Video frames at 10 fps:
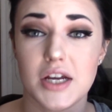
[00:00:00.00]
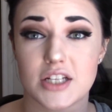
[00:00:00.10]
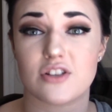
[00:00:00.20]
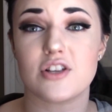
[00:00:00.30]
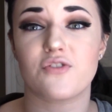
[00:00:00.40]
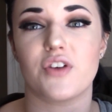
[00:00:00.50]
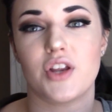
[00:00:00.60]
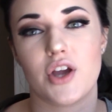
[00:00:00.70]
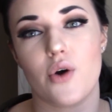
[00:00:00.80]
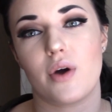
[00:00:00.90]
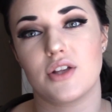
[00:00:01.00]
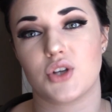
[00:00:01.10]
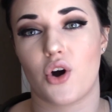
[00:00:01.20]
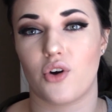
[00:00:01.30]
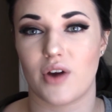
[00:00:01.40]
because this video is
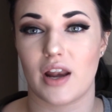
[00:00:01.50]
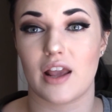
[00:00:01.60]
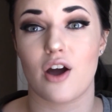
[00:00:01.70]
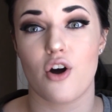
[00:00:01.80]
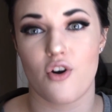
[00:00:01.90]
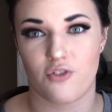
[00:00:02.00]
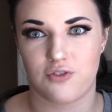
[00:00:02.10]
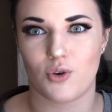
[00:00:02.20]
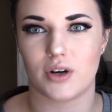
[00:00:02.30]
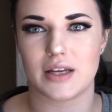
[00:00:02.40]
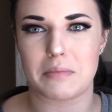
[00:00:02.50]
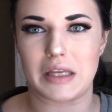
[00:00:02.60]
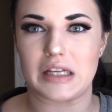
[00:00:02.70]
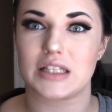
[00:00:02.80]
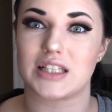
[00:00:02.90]
already 40
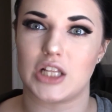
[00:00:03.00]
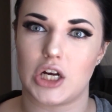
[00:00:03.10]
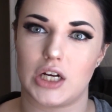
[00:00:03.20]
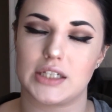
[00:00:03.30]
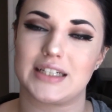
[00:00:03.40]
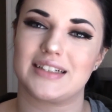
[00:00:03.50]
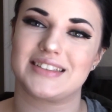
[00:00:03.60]
minutes long.